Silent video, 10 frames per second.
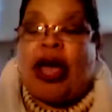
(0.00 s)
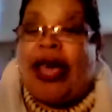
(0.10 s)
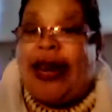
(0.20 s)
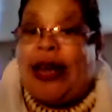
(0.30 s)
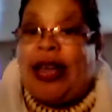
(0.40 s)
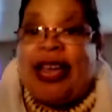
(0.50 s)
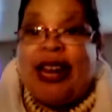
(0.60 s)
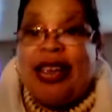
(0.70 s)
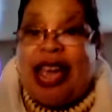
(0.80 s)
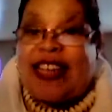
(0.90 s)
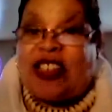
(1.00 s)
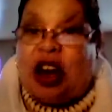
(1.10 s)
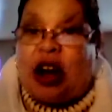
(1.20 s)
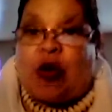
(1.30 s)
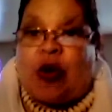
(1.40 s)
any
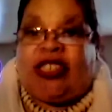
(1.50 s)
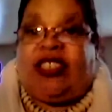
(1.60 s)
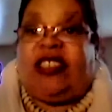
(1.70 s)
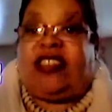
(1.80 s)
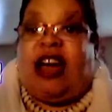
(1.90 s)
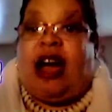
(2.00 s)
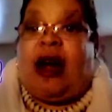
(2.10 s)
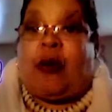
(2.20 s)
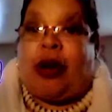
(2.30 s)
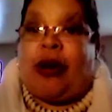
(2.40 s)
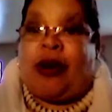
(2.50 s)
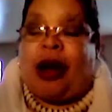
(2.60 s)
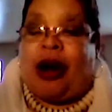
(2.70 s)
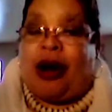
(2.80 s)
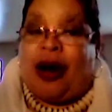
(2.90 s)
HR questions
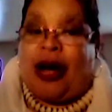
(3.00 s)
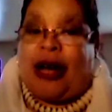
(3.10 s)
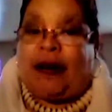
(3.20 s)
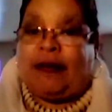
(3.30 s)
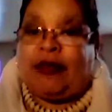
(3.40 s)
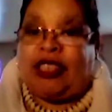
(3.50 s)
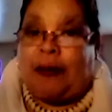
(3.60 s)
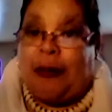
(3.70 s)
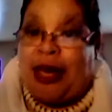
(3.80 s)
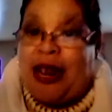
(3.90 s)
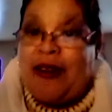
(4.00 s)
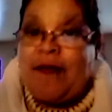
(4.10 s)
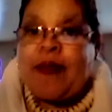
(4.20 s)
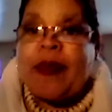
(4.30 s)
are submitted.